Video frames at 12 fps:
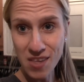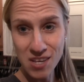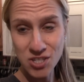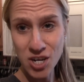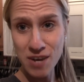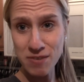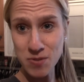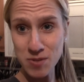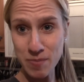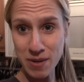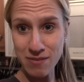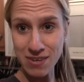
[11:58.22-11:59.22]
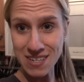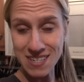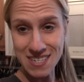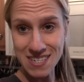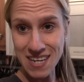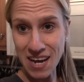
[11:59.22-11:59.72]
sorry if this was a bit of a
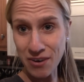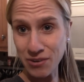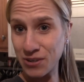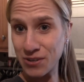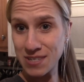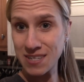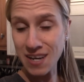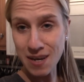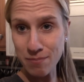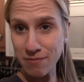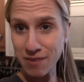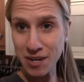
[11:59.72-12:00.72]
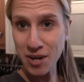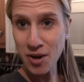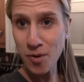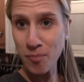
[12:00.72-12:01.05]
downer type video,